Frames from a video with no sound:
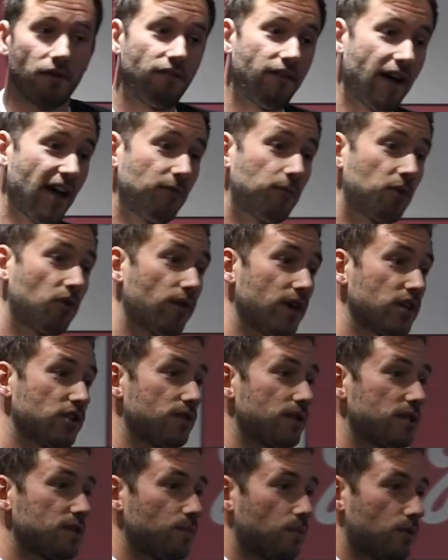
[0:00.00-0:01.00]
5
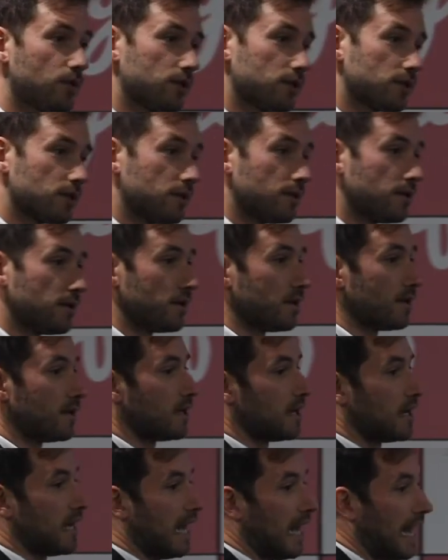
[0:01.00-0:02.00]
professional sports
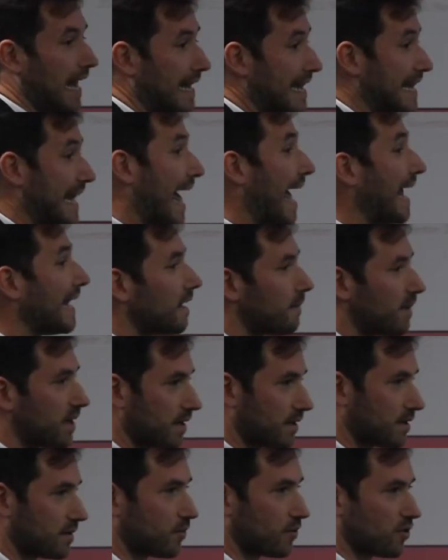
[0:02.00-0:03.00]
and 9
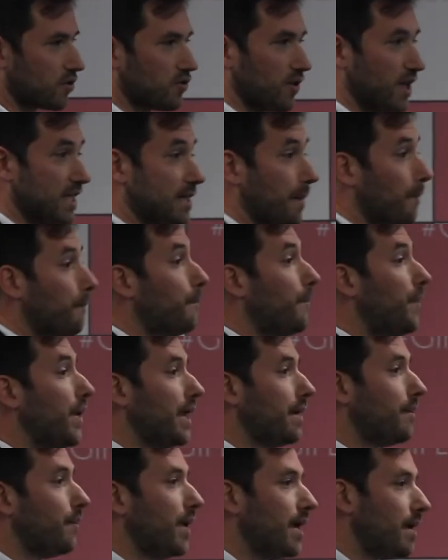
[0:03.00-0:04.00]
amateur sports. So it's a
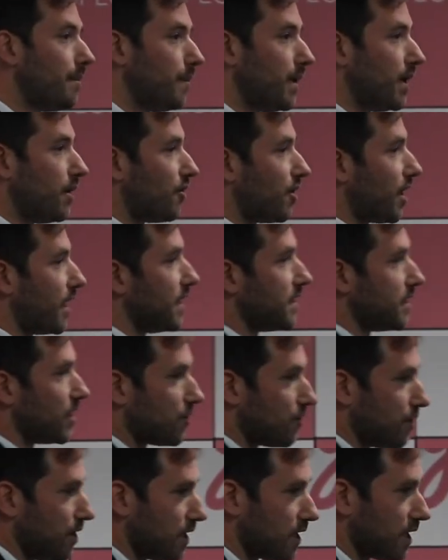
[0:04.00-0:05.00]
big, big, big
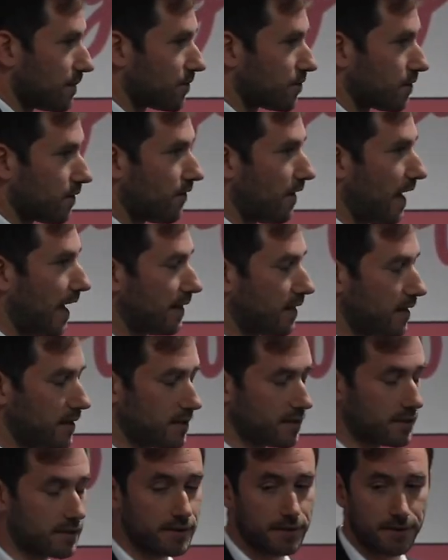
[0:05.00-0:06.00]
organization in terms of
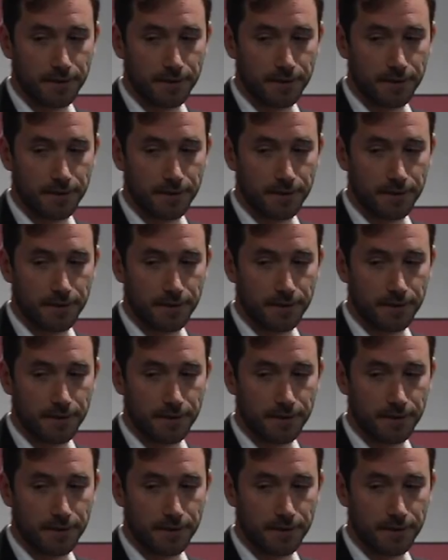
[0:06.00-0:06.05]
athletes.